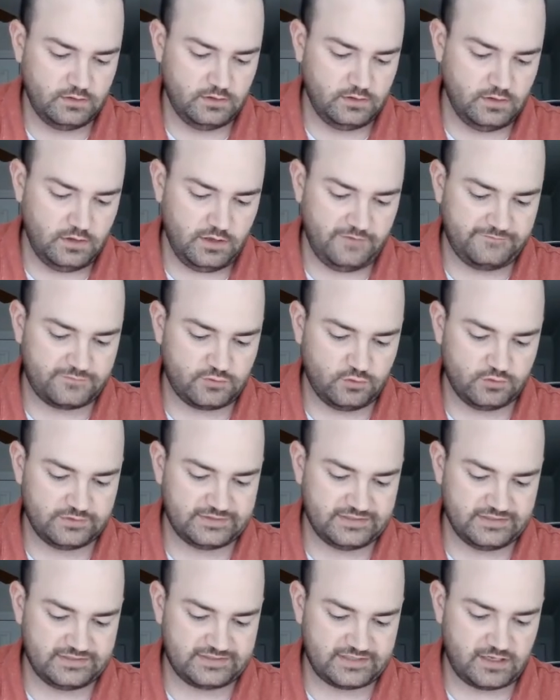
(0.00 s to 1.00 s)
Of
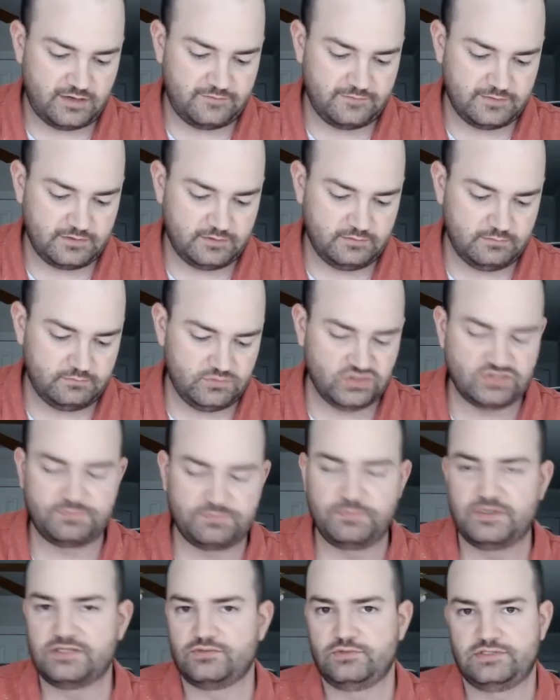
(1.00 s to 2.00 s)
course, solving just
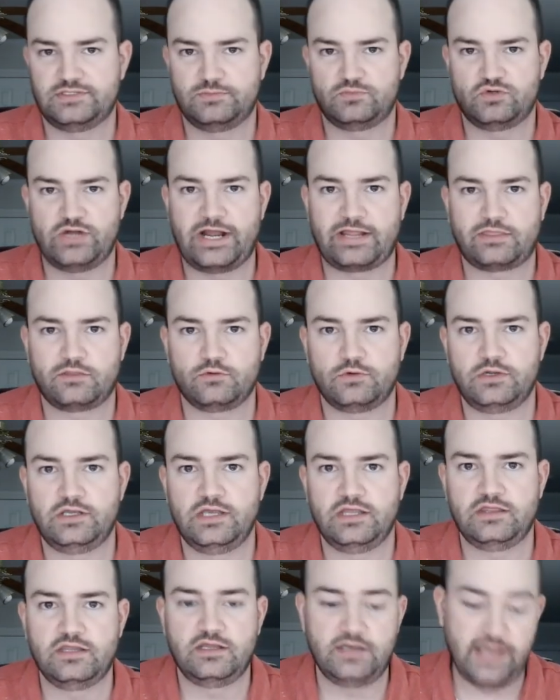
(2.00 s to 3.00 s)
means we subtract 3
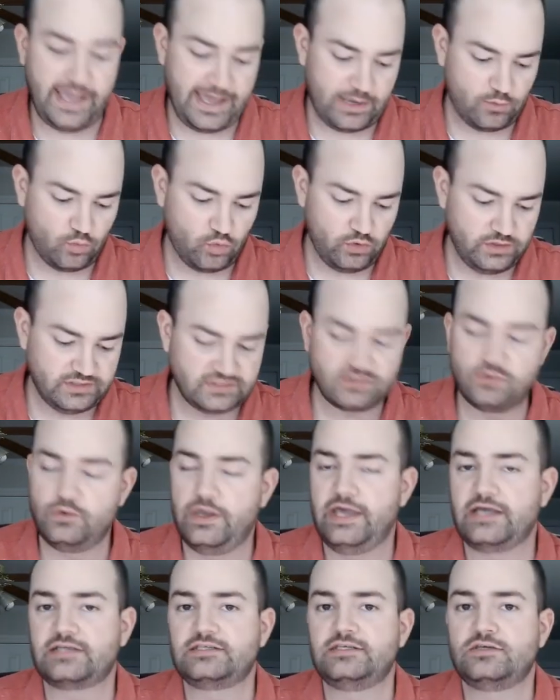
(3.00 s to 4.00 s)
and then add 1, so
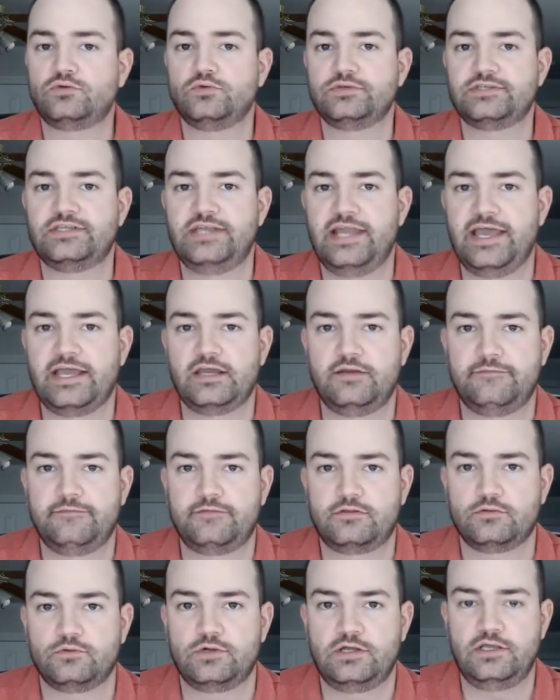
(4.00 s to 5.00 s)
x equals negative
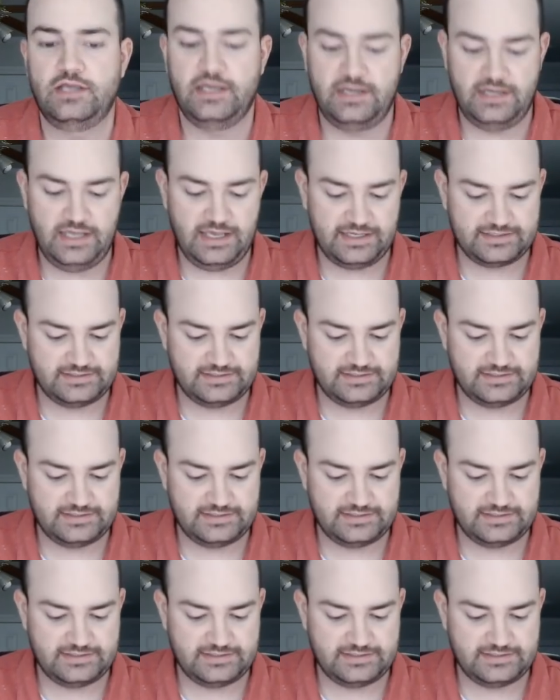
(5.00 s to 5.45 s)
3 and x